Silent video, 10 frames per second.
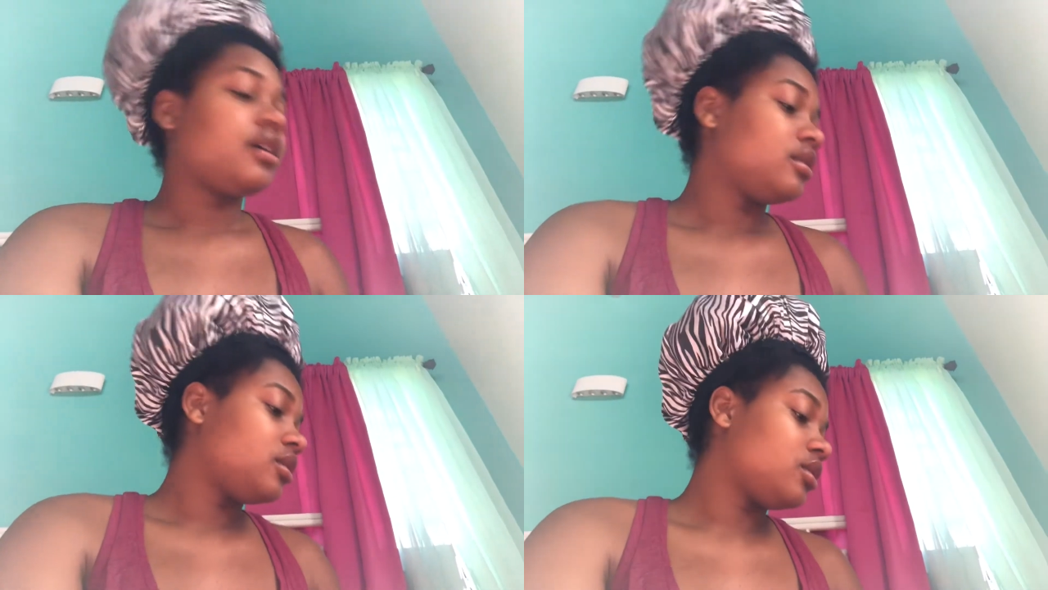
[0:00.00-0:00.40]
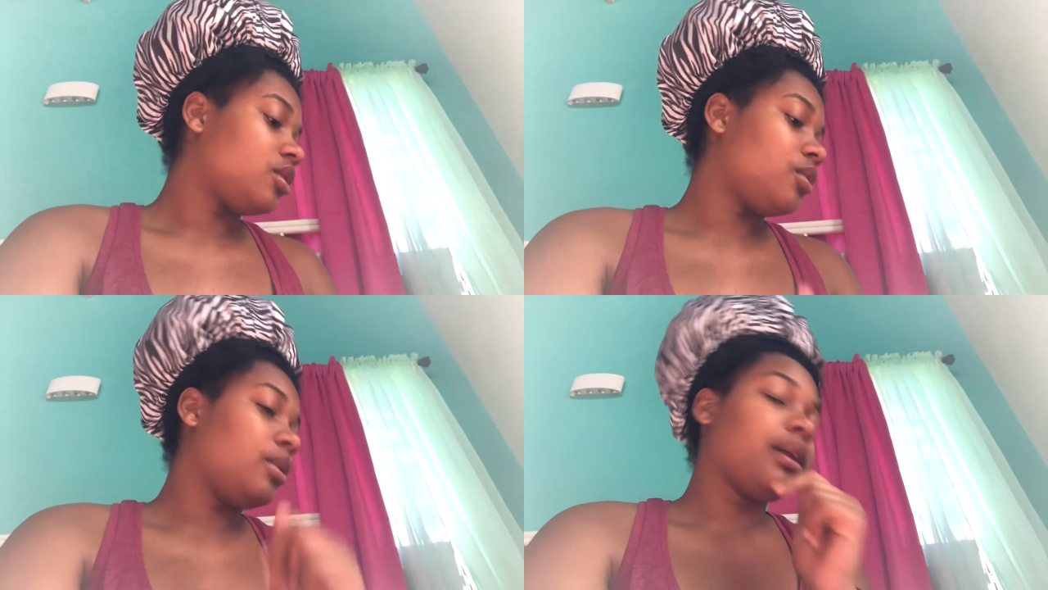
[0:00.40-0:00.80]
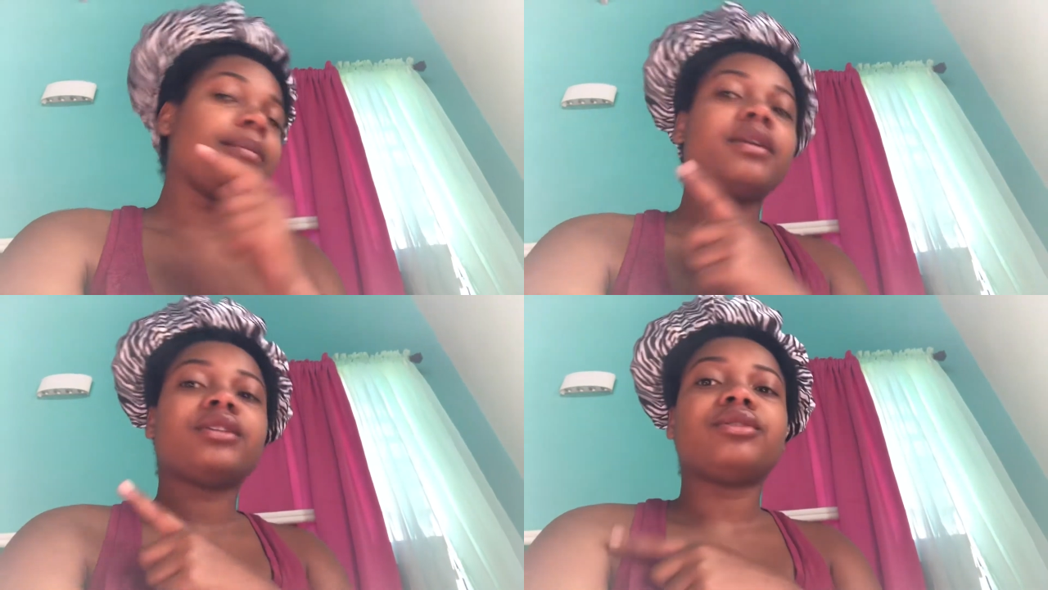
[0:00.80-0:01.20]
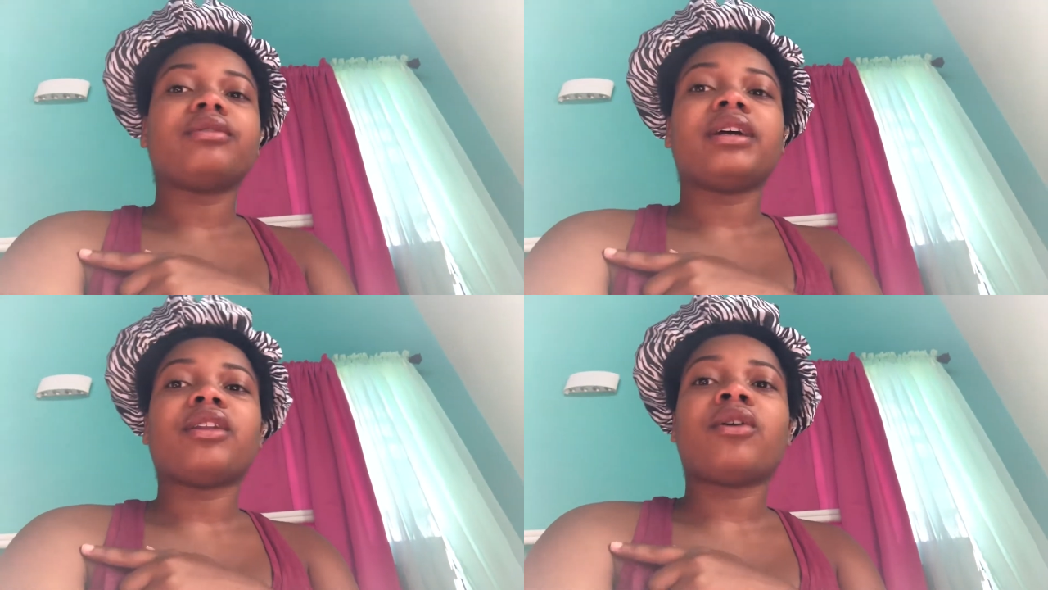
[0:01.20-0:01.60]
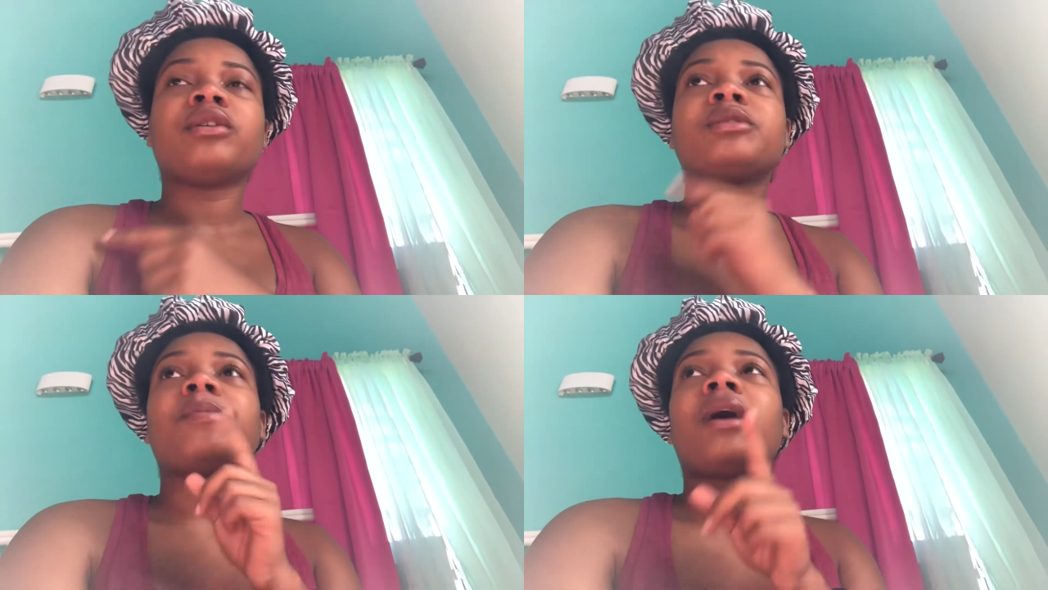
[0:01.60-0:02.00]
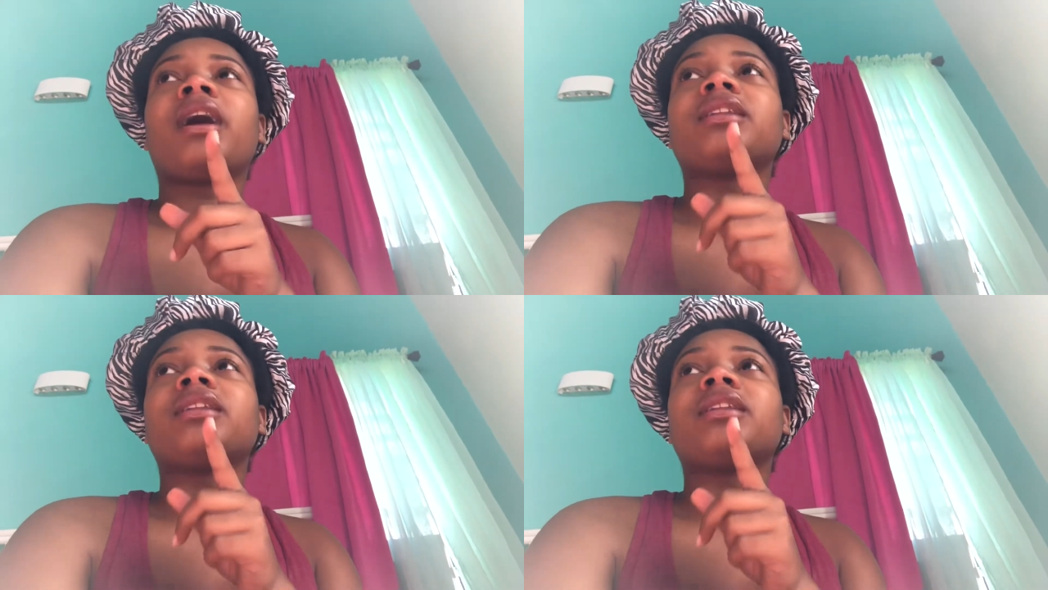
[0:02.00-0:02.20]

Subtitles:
So what I'm gonna do right now is pack